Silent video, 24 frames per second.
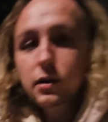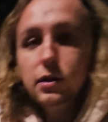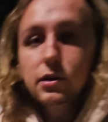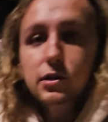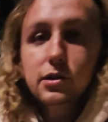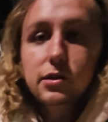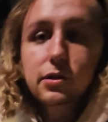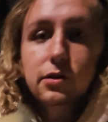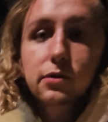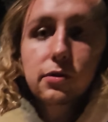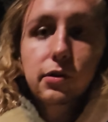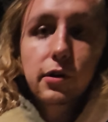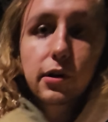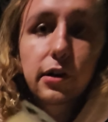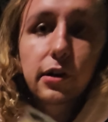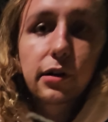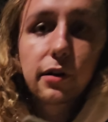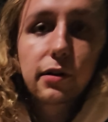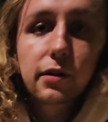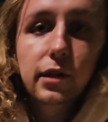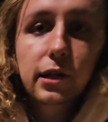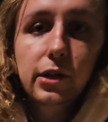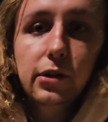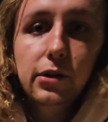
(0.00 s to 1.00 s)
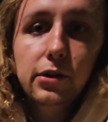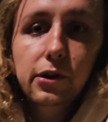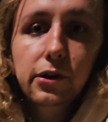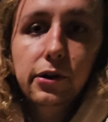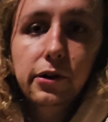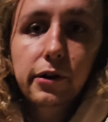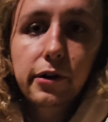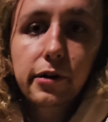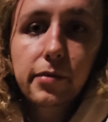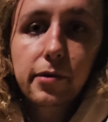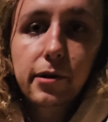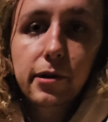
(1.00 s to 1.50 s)
Still looking a little
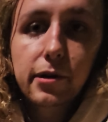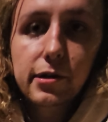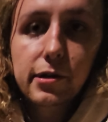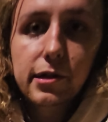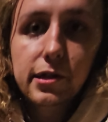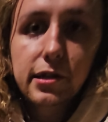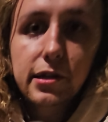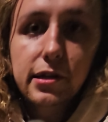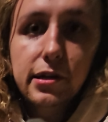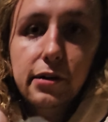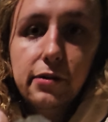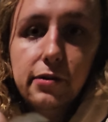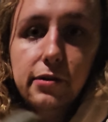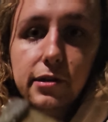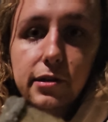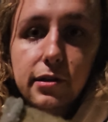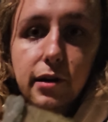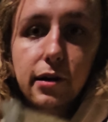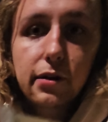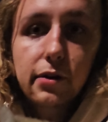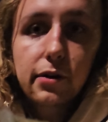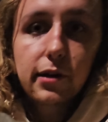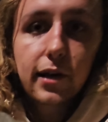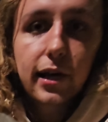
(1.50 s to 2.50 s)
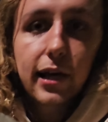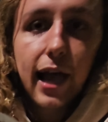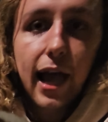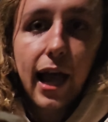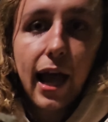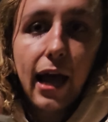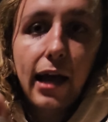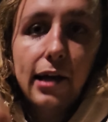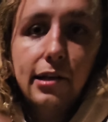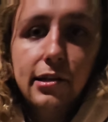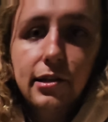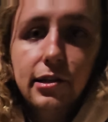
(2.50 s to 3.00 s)
dirty, but you see how it's not looking
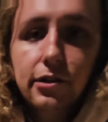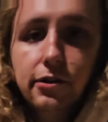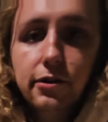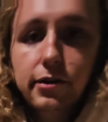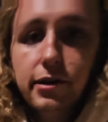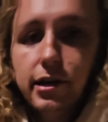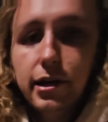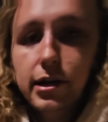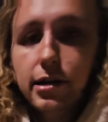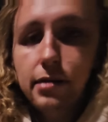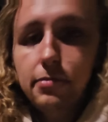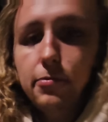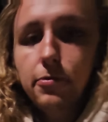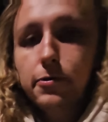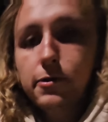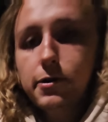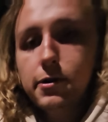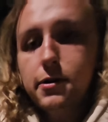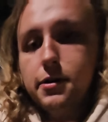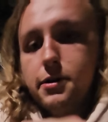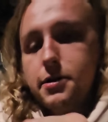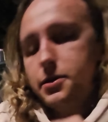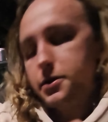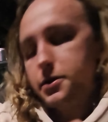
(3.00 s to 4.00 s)
as dirty anymore?